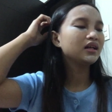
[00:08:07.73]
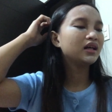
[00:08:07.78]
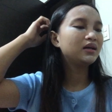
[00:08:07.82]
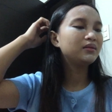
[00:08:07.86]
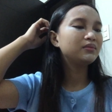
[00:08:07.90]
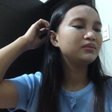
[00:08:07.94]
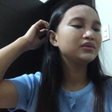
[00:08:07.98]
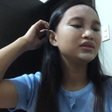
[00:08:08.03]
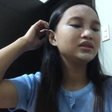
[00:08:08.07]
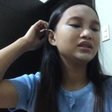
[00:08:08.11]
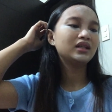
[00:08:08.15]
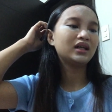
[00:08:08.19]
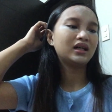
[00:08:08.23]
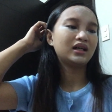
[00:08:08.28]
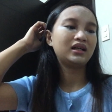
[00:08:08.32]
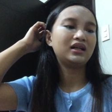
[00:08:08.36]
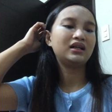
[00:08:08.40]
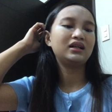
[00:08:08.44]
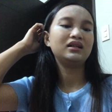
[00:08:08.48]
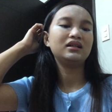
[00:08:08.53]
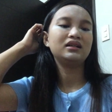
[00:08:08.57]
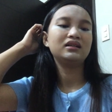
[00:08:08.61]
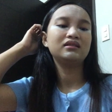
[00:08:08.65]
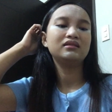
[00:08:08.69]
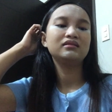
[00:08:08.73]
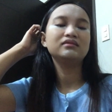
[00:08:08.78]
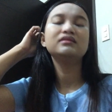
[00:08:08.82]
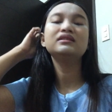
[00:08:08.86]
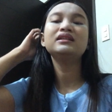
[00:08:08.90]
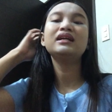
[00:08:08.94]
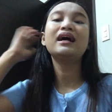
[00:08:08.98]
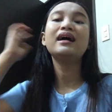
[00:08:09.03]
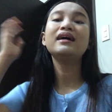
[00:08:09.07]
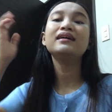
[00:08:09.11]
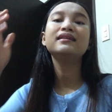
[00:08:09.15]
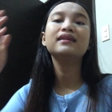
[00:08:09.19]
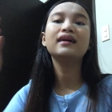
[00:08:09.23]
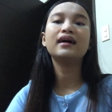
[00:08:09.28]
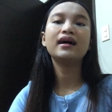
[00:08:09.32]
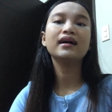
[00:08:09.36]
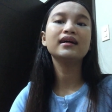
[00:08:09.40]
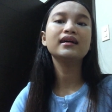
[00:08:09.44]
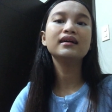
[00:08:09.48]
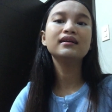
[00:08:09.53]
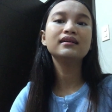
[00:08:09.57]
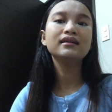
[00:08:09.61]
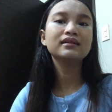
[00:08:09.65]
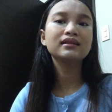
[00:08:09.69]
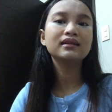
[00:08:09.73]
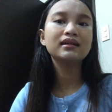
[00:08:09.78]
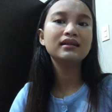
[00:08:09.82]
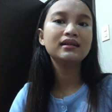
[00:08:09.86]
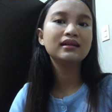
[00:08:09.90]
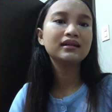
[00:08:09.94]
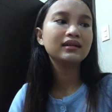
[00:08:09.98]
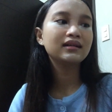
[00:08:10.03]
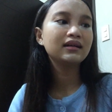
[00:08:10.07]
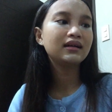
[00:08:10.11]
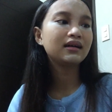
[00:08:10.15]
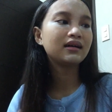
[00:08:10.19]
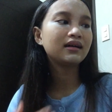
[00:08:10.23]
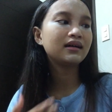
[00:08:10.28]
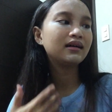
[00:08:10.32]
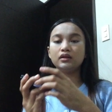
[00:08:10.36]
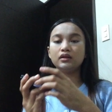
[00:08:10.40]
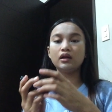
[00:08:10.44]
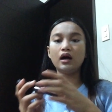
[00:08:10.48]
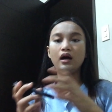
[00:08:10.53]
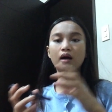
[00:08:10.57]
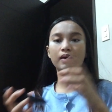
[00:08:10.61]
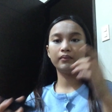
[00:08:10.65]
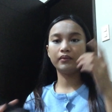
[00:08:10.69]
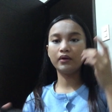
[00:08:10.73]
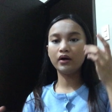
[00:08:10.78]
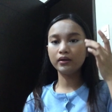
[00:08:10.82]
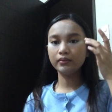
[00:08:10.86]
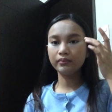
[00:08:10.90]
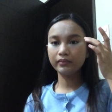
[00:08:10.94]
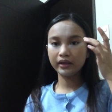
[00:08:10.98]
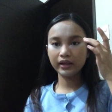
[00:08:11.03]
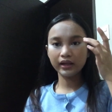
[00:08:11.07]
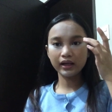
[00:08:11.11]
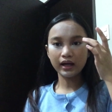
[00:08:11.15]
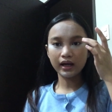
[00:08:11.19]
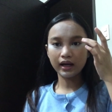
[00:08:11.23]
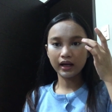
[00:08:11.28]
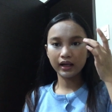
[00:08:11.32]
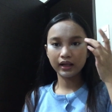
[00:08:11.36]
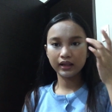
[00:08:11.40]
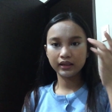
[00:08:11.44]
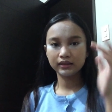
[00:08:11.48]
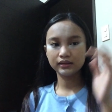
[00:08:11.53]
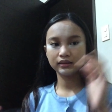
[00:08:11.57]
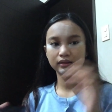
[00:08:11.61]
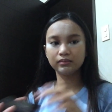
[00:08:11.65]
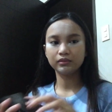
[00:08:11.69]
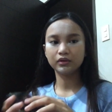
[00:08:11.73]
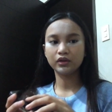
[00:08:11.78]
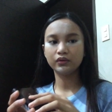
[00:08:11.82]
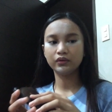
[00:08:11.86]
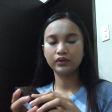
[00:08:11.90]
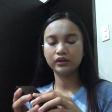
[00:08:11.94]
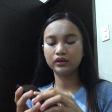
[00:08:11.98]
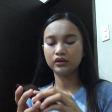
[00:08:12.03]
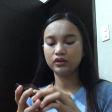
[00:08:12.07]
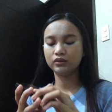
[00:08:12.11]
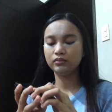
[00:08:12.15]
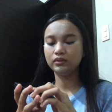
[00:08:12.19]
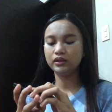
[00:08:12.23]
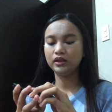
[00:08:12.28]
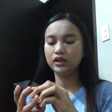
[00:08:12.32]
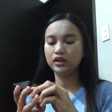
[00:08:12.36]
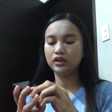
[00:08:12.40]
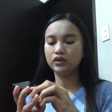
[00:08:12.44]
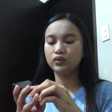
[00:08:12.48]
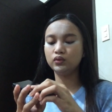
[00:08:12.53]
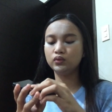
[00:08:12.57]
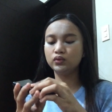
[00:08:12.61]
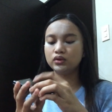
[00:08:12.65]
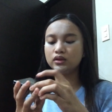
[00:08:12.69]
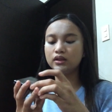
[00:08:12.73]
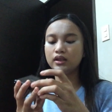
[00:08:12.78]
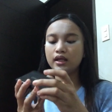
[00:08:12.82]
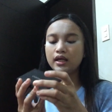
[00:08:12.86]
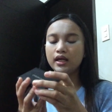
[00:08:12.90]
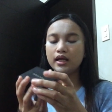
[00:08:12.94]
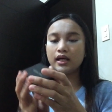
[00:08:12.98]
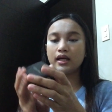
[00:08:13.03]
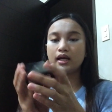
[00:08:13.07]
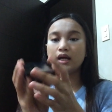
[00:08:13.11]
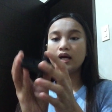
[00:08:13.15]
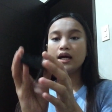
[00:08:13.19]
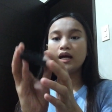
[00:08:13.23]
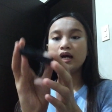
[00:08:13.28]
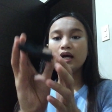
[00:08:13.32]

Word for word: Hayaan mo na. Wala na. Ayan na talaga. On my eyes, I'm going to be using